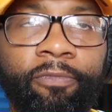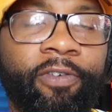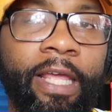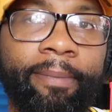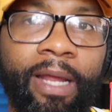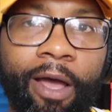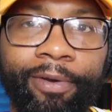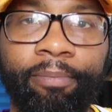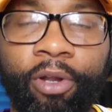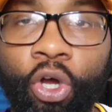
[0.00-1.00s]
flamed out in
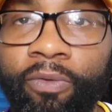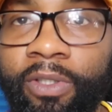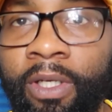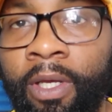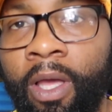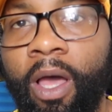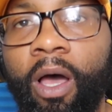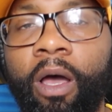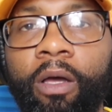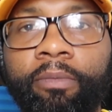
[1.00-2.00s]
the playoffs.
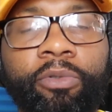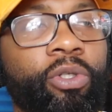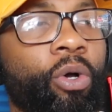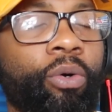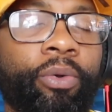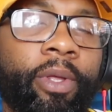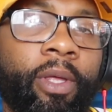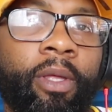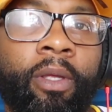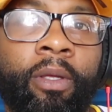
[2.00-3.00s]
So
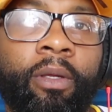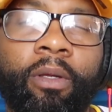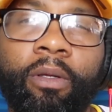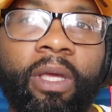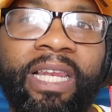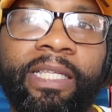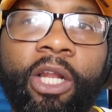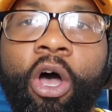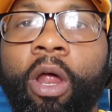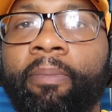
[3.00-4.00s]
it
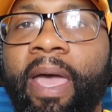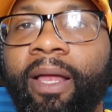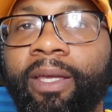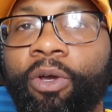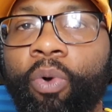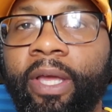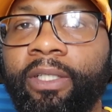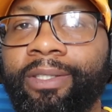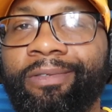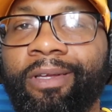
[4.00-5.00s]
doesn't automatically equate
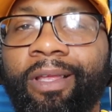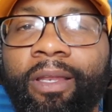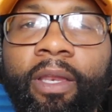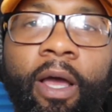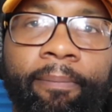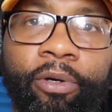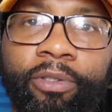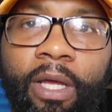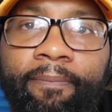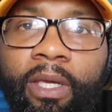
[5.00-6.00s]
just to the
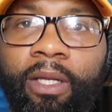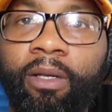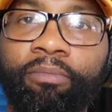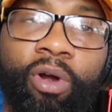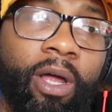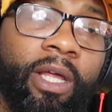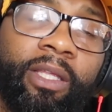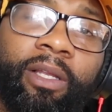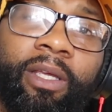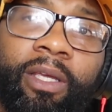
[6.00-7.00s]
numbers. I mean, LeBron led
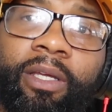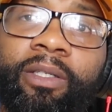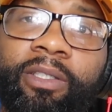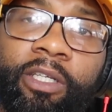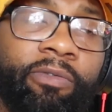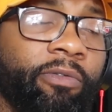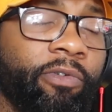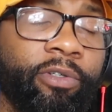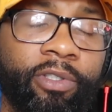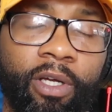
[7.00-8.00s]
the league in assists for the
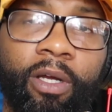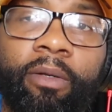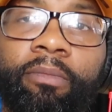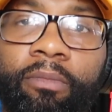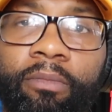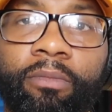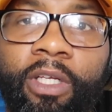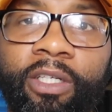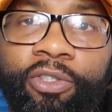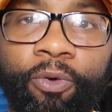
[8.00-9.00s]
first time
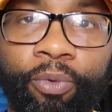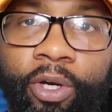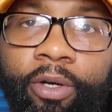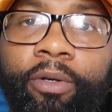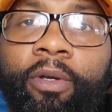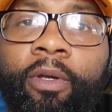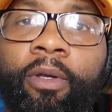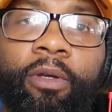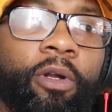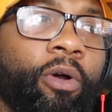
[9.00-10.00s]
in his career,
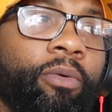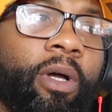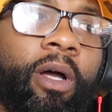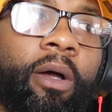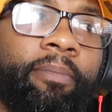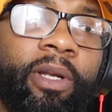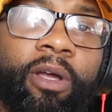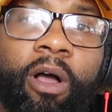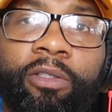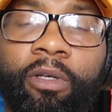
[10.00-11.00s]
you know, but he
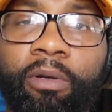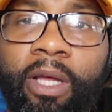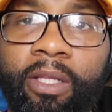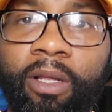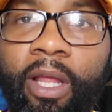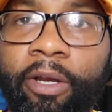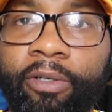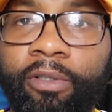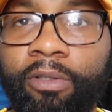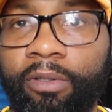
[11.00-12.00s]
also led the
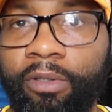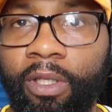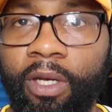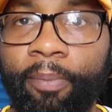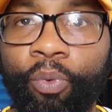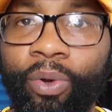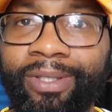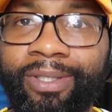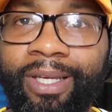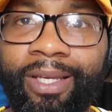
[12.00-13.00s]
Lakers to the #1
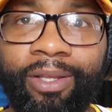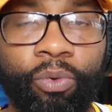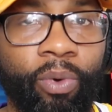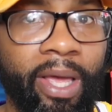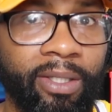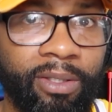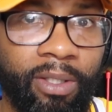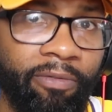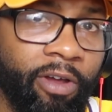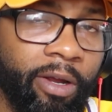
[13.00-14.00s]
seed in the West,
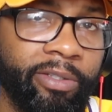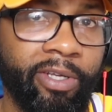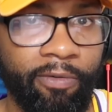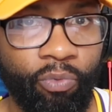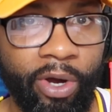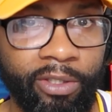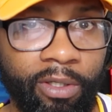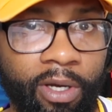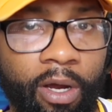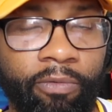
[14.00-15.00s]
a very tough Western
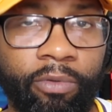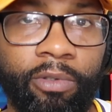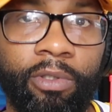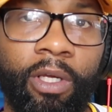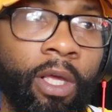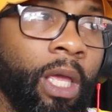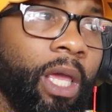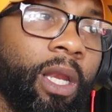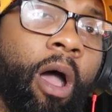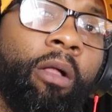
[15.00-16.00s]
Conference.
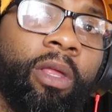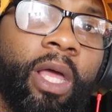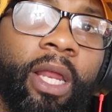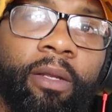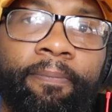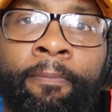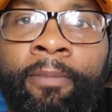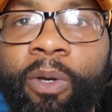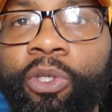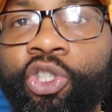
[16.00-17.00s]
And not only that,
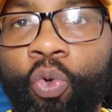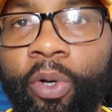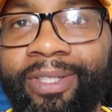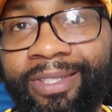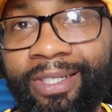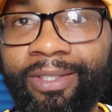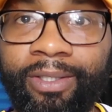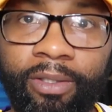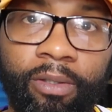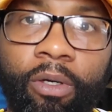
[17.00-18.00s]
it was a shortened season.
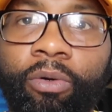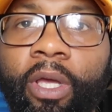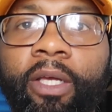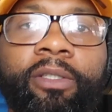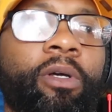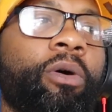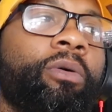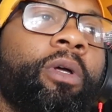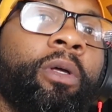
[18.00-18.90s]
Okay, so